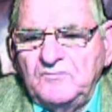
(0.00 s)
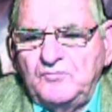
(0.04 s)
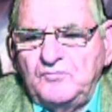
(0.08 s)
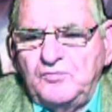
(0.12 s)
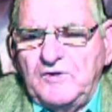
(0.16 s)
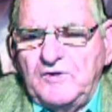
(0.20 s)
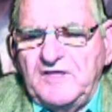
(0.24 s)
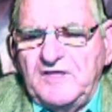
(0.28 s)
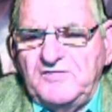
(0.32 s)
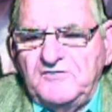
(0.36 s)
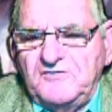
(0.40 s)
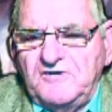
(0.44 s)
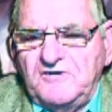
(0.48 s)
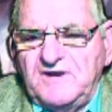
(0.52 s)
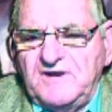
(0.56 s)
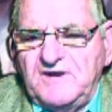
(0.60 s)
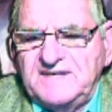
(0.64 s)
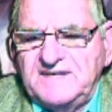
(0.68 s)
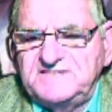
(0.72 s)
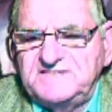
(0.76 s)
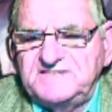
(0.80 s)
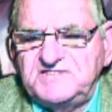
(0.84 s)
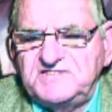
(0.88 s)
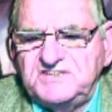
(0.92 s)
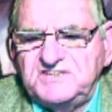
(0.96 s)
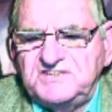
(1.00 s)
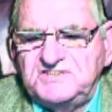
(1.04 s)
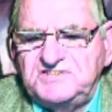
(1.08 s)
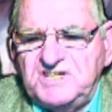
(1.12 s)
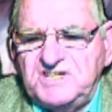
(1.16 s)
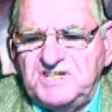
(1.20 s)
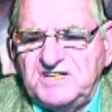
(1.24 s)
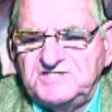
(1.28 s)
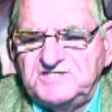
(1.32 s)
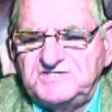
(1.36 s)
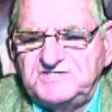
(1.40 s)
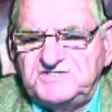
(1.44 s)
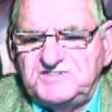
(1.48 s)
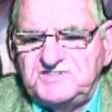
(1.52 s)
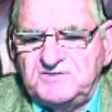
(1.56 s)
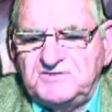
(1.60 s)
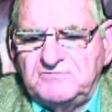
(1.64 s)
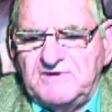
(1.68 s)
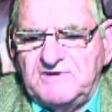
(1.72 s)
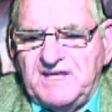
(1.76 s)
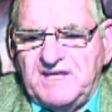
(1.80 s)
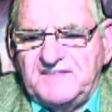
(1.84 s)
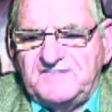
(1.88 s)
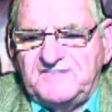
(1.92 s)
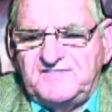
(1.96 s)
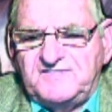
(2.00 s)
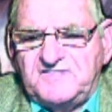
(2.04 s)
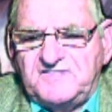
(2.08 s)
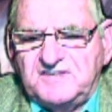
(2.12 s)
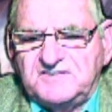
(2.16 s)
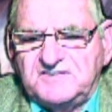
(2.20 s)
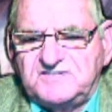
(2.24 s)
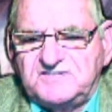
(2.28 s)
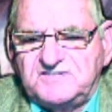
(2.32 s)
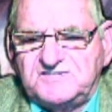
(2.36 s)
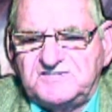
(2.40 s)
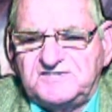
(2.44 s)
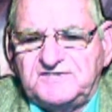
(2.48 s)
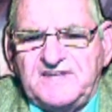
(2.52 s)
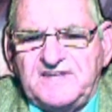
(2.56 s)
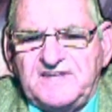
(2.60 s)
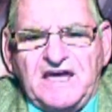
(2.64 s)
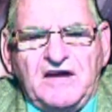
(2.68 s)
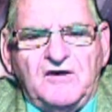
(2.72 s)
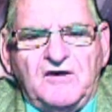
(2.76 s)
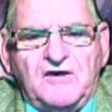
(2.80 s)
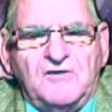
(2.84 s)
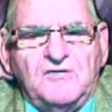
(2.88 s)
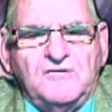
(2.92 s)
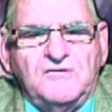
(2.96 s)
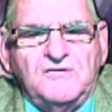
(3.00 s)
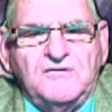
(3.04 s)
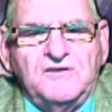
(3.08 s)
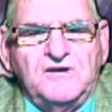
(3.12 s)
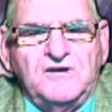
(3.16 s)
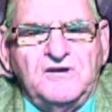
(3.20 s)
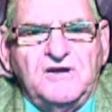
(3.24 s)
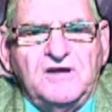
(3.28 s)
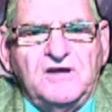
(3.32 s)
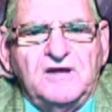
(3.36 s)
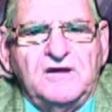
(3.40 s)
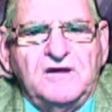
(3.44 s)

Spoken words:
Brethren, I suggest you write this down,